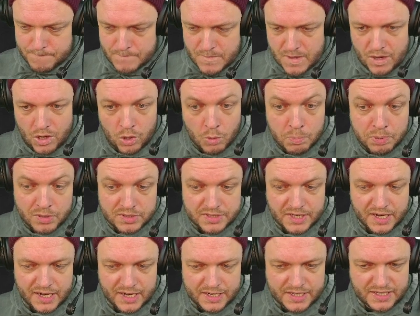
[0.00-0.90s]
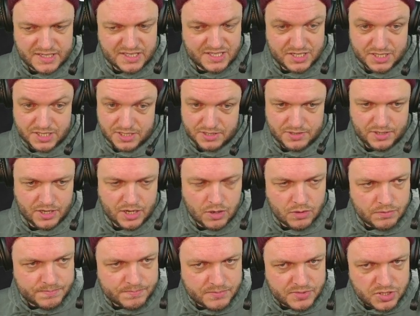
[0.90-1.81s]
Opal deck is, you know,
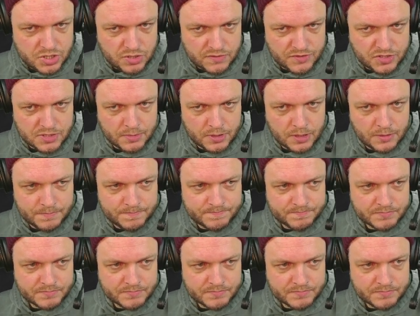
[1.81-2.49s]
serviceable.